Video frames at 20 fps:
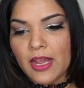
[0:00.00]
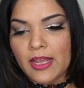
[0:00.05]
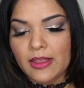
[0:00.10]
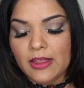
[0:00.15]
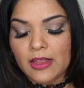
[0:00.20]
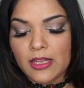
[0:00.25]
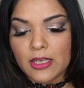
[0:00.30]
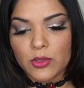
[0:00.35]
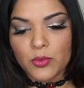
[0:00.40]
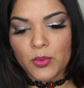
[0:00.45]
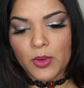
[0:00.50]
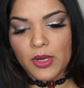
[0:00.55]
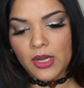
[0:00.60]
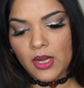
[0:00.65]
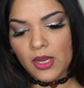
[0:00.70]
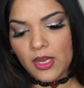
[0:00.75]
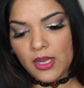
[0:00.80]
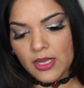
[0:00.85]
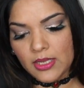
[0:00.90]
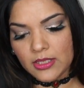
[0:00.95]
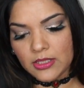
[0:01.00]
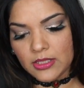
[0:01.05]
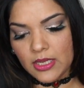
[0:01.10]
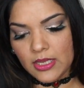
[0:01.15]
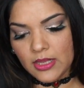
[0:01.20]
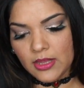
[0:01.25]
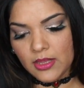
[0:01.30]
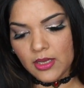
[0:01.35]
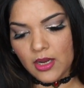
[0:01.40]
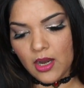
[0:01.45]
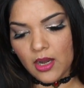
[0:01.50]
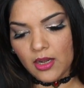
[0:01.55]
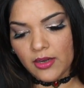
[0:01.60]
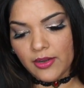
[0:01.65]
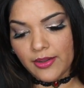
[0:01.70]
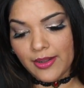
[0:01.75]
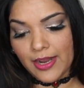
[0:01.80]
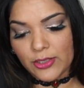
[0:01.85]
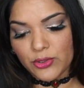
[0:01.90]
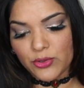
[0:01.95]
and this one is in the
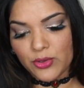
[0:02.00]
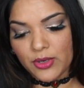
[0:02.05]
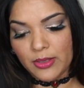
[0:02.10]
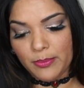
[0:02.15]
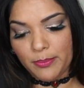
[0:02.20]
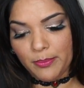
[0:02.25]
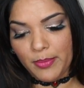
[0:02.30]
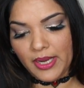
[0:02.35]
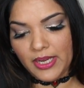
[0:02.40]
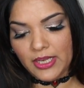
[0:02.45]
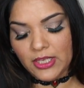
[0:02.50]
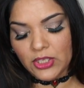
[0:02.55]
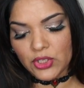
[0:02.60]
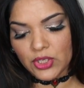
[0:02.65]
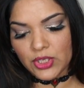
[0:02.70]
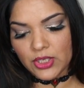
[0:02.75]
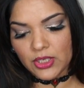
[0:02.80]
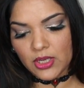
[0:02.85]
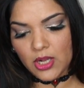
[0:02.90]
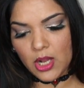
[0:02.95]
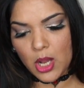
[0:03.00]
color natural beige,